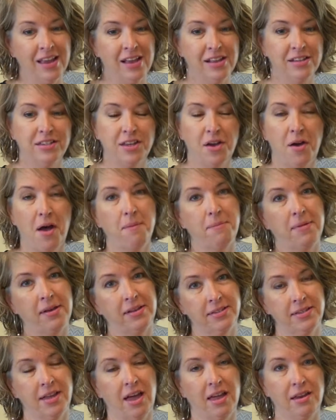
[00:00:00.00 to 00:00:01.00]
So I'm
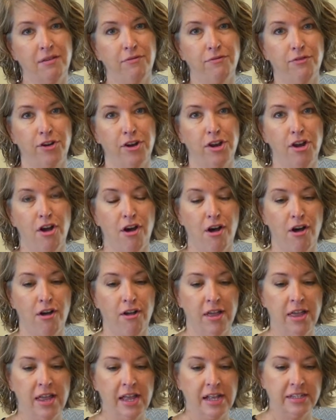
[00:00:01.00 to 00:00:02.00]
excited for
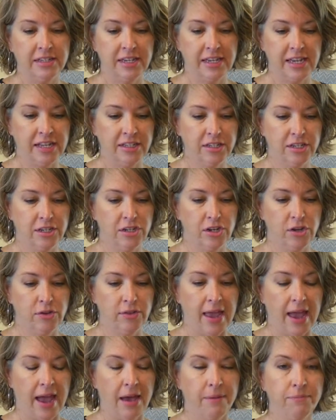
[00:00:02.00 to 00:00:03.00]
y'all to get to do
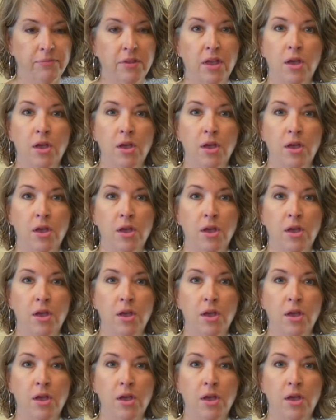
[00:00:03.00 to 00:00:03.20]
that.